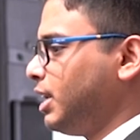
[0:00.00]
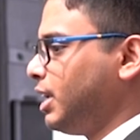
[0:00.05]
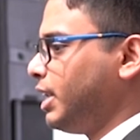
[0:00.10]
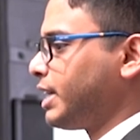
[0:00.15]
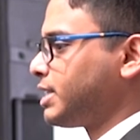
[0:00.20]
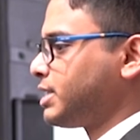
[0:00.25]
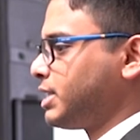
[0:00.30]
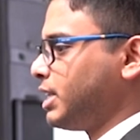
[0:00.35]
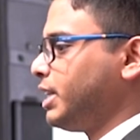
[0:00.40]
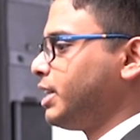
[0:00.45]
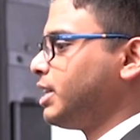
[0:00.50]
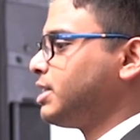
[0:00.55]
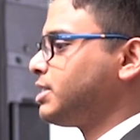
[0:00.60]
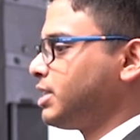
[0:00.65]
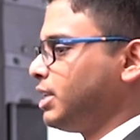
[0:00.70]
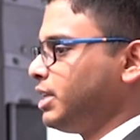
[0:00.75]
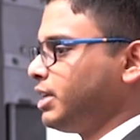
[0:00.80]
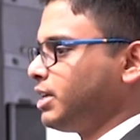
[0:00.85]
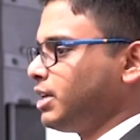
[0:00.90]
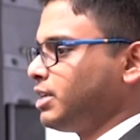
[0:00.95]
like
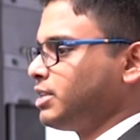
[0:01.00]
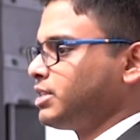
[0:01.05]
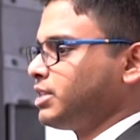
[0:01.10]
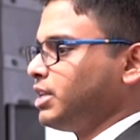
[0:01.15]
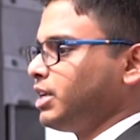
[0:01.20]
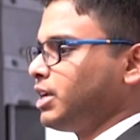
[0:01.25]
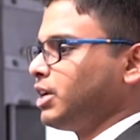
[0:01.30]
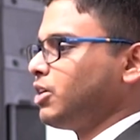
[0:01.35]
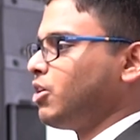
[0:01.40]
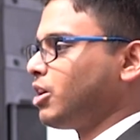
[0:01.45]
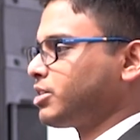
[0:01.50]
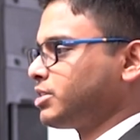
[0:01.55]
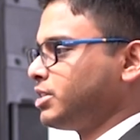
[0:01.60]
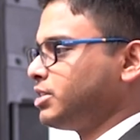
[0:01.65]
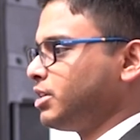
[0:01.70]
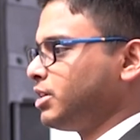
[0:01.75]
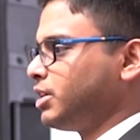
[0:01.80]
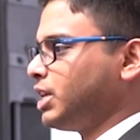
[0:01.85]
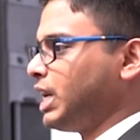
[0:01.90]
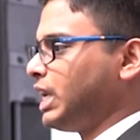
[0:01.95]
silicon-silicon,
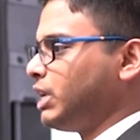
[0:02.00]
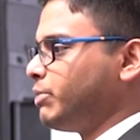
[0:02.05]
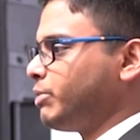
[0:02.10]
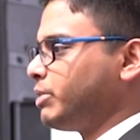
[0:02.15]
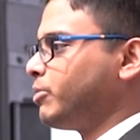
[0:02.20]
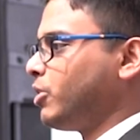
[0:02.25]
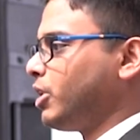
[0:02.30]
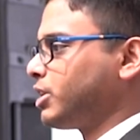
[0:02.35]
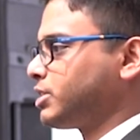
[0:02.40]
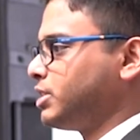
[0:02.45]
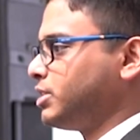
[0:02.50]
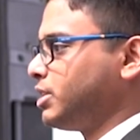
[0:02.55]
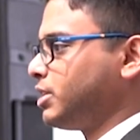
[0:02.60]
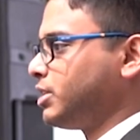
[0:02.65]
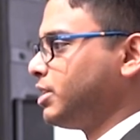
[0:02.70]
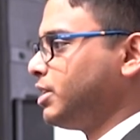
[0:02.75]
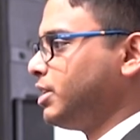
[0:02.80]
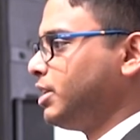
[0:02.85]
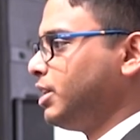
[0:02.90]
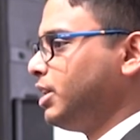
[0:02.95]
silicon-oxygen, aluminum-oxygen.